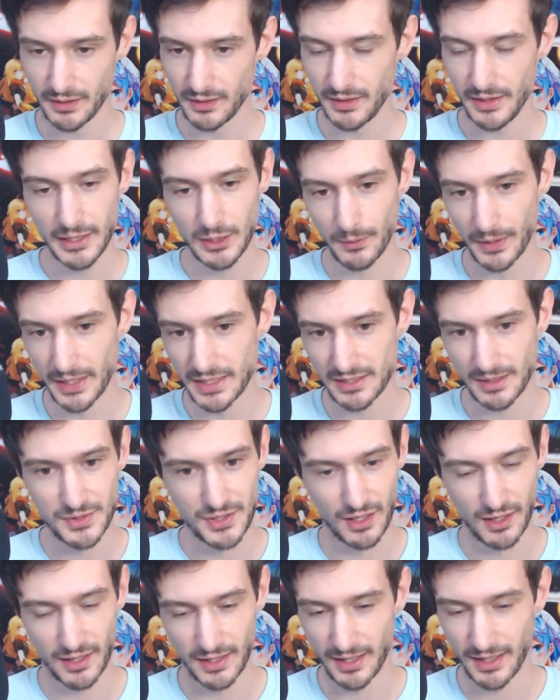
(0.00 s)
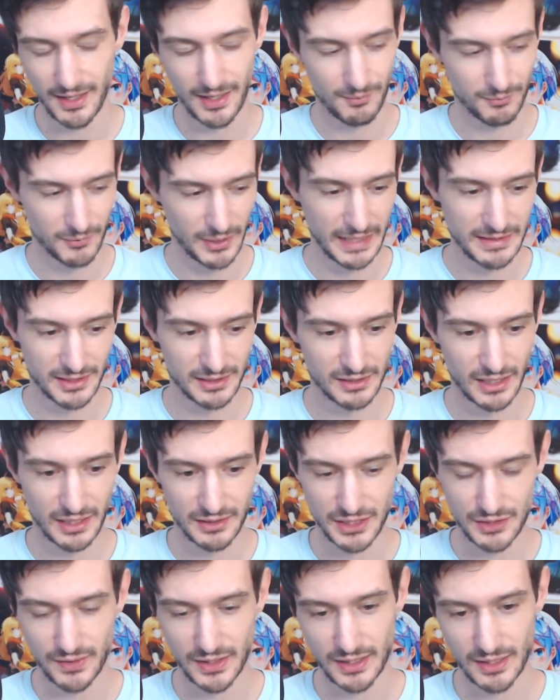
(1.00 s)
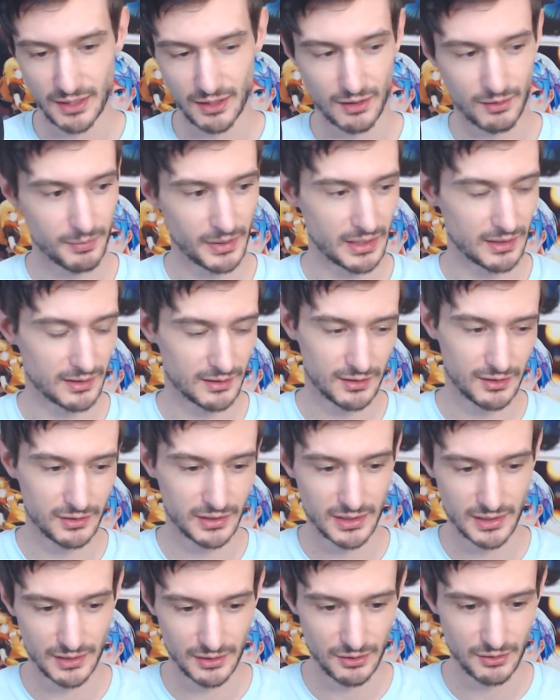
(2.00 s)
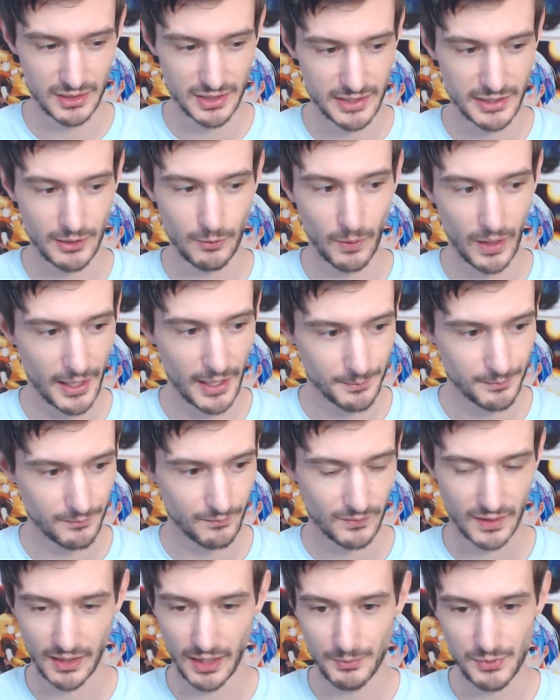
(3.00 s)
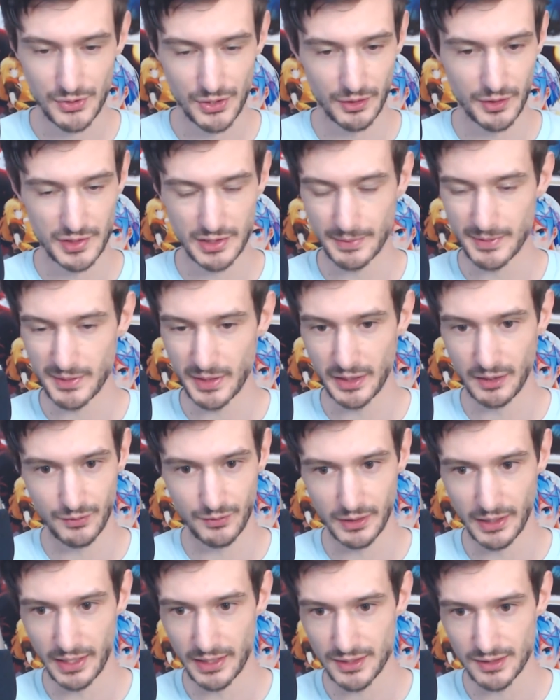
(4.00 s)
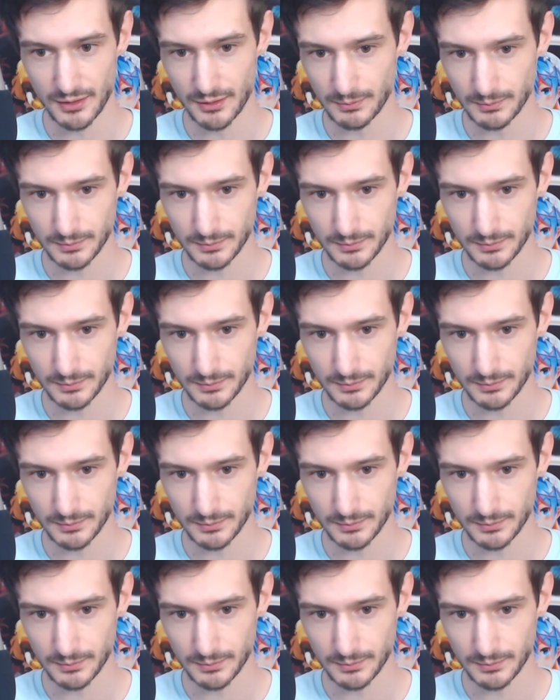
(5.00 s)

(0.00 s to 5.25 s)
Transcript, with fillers: Anyways, I'm sorry. I- am ranting a lot this video, but you can you can see why. I'm sure this is upsetting for you guys too.